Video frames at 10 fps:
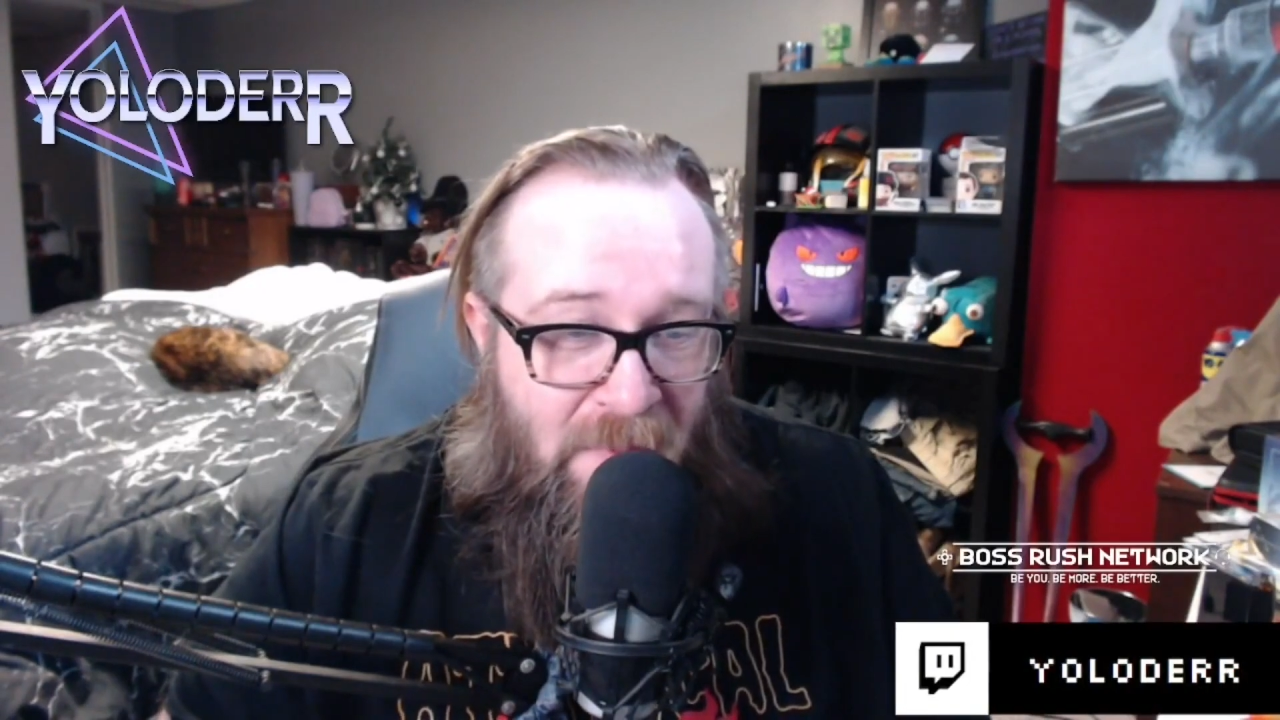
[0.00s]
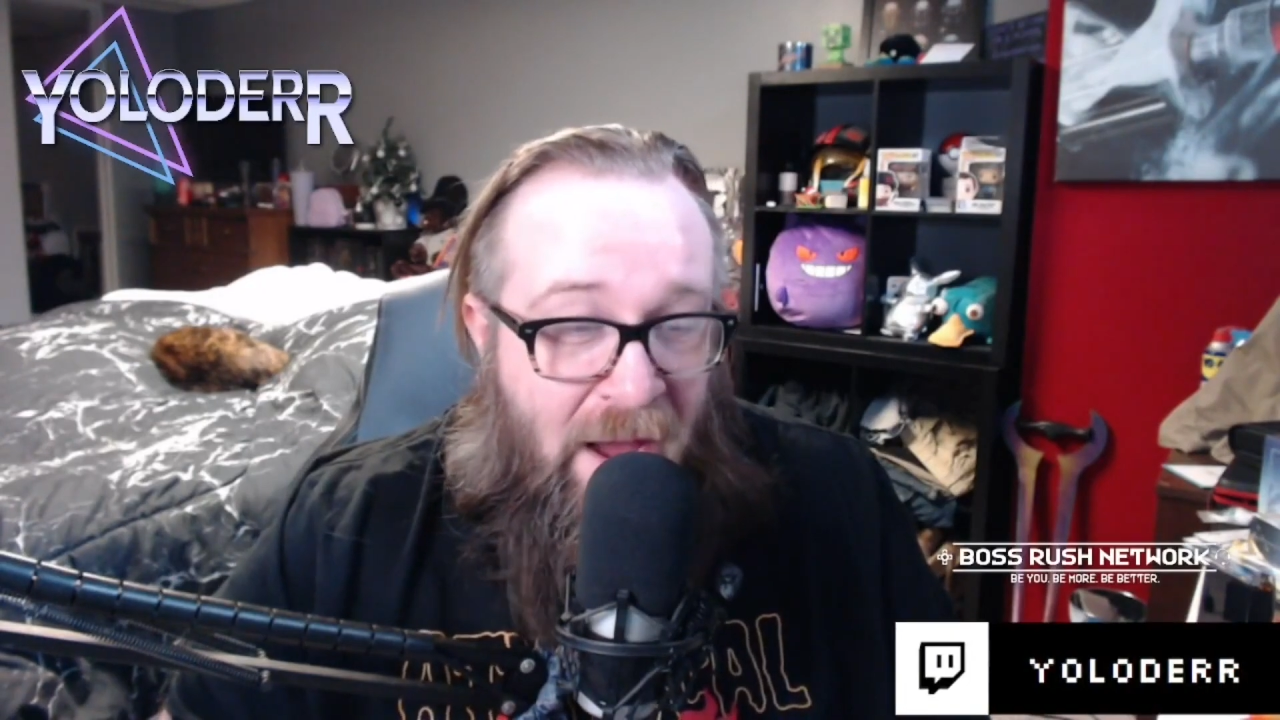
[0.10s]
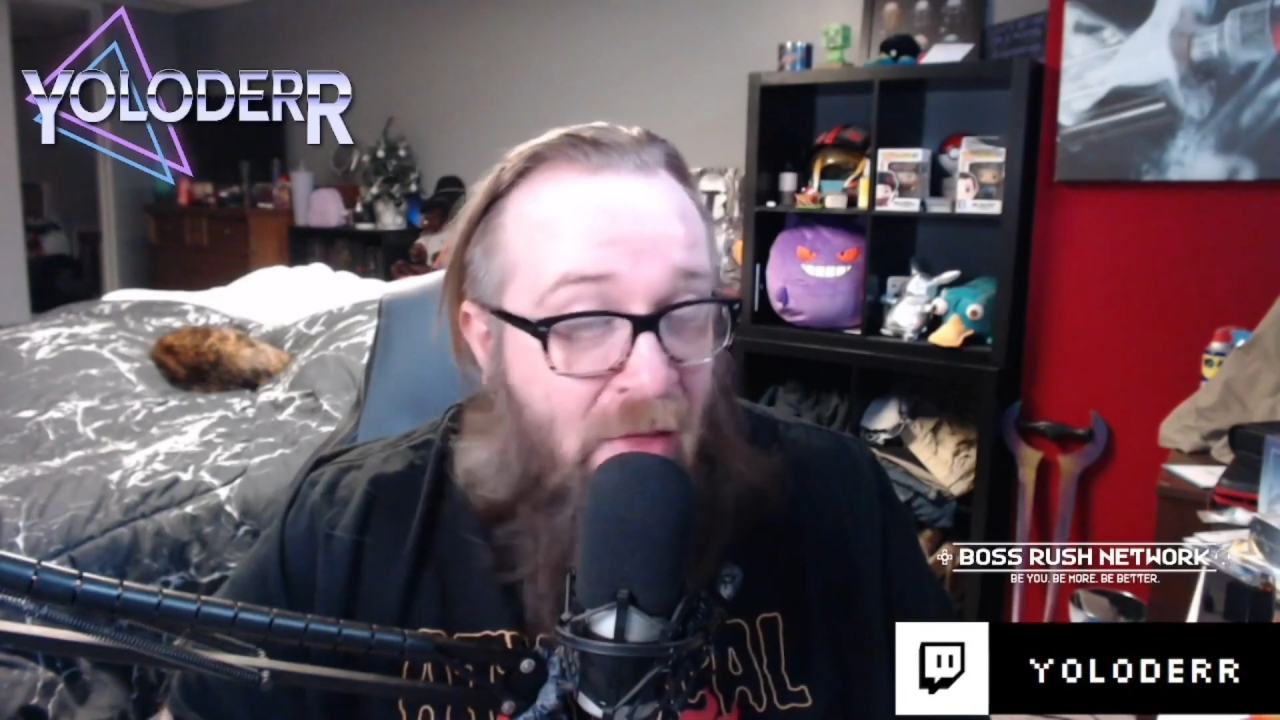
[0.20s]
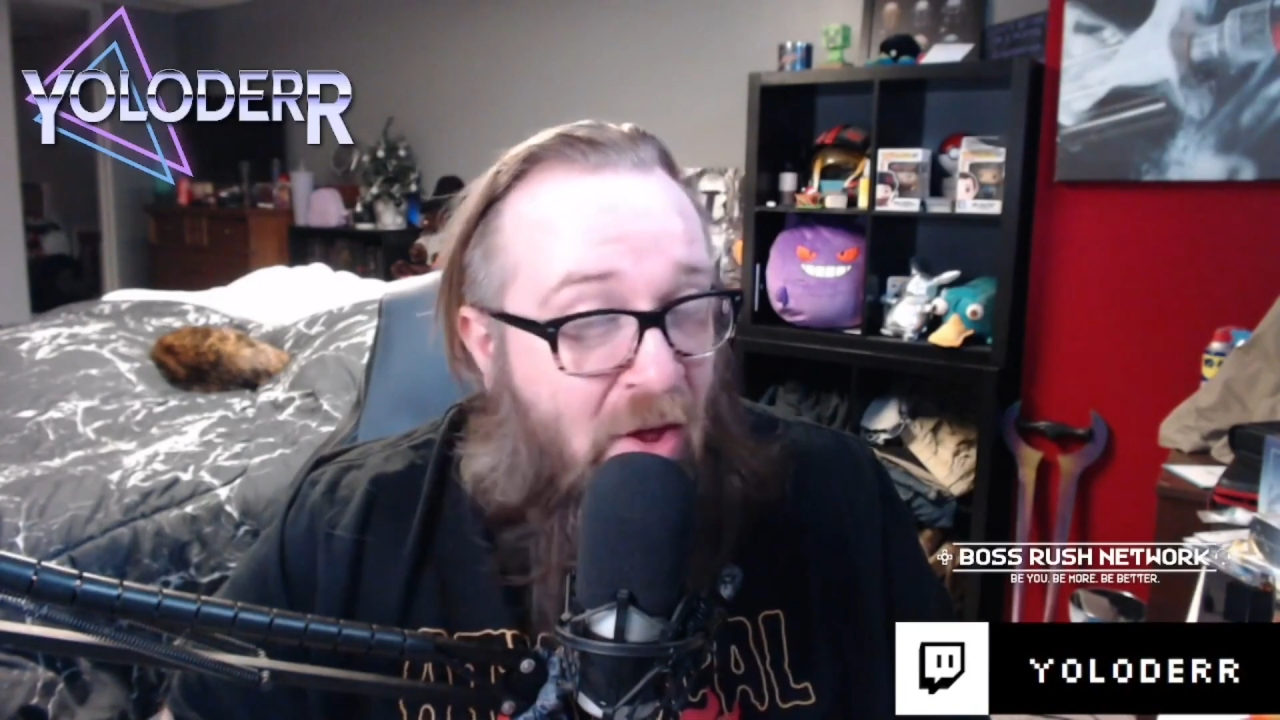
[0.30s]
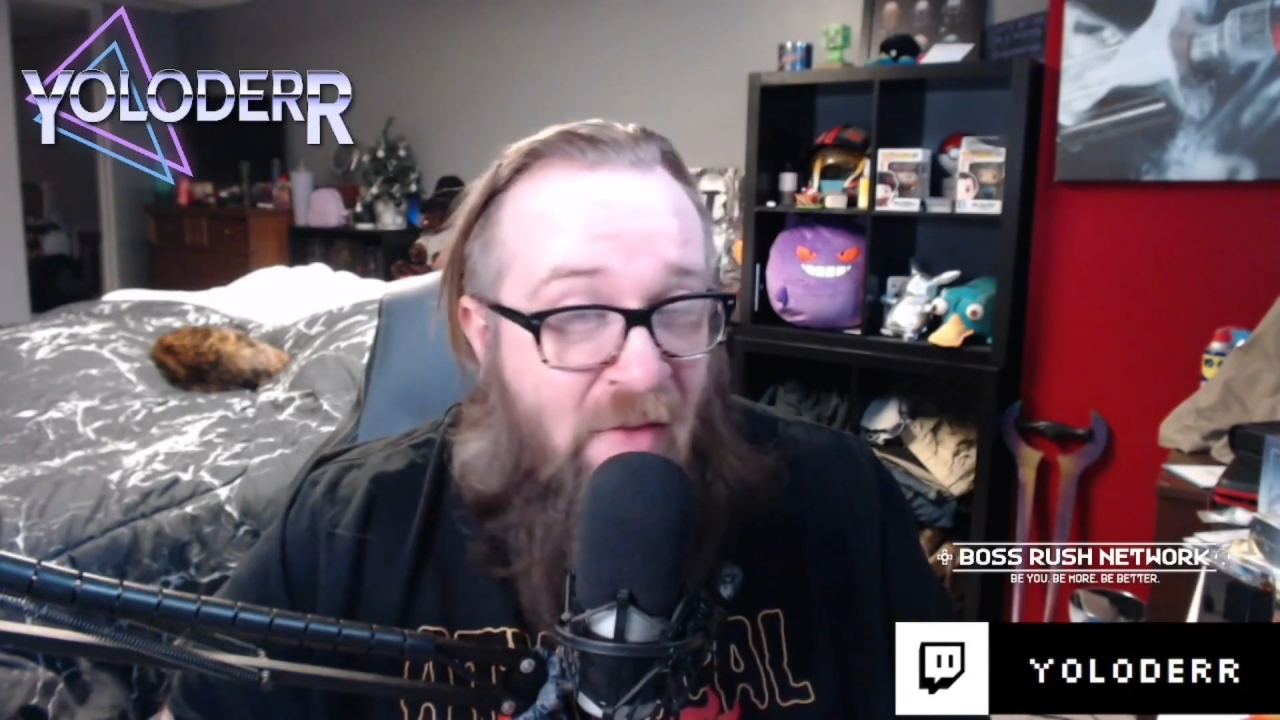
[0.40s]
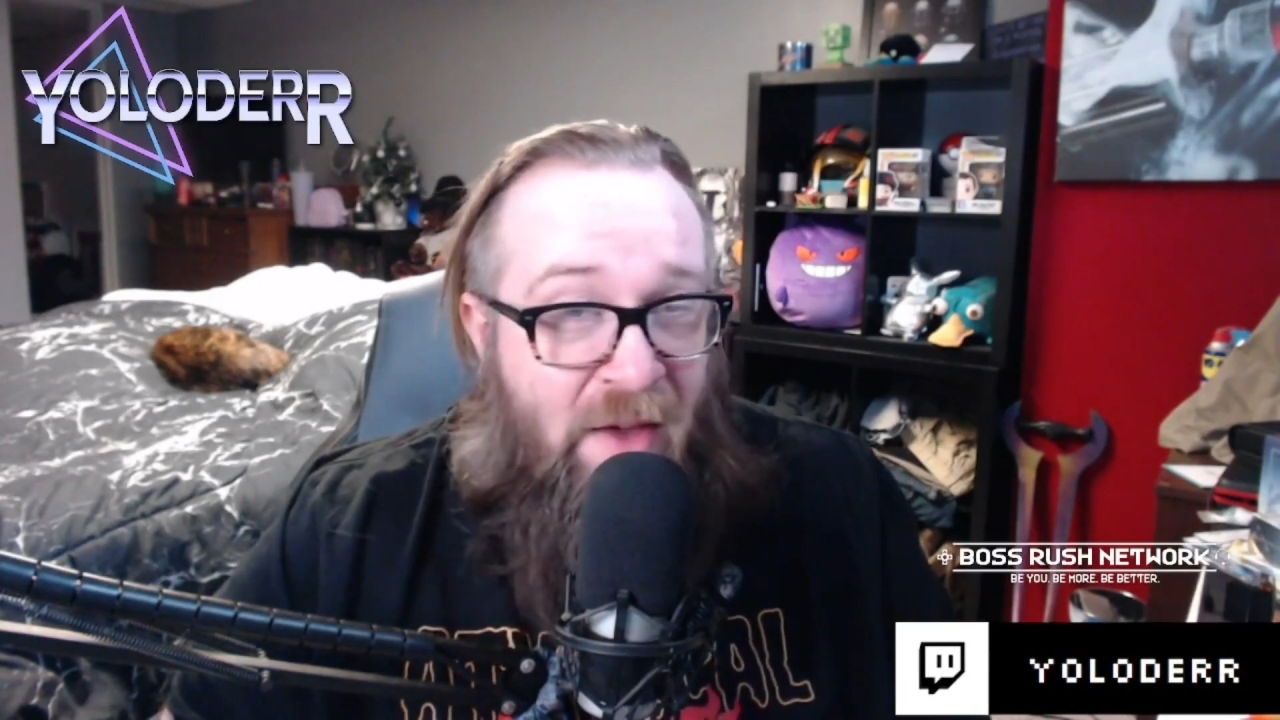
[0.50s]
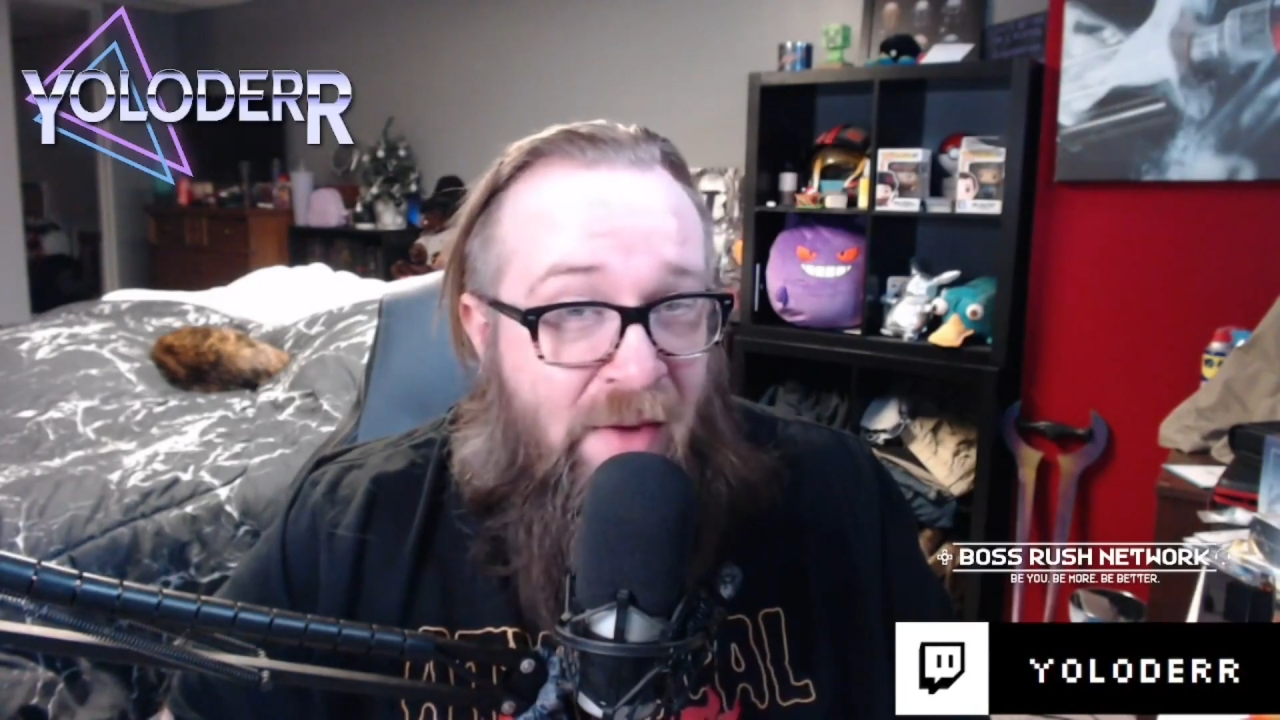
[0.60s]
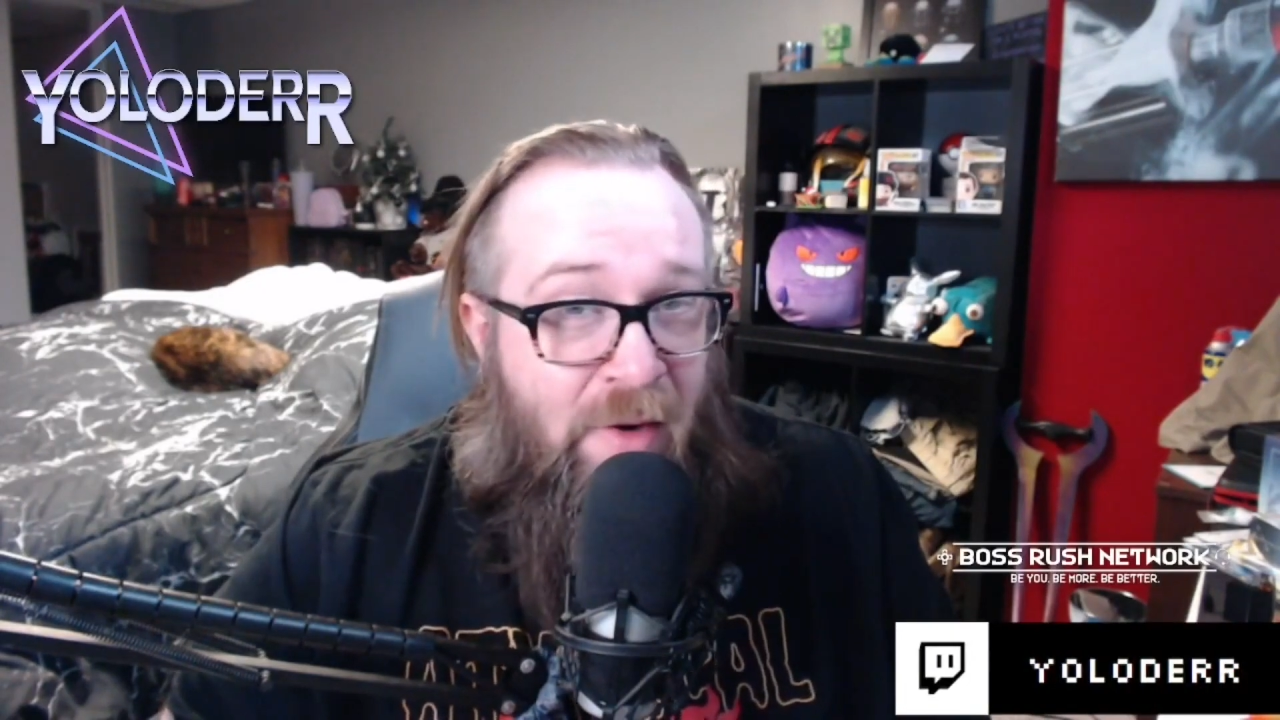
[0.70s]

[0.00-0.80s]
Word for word: I love heavy.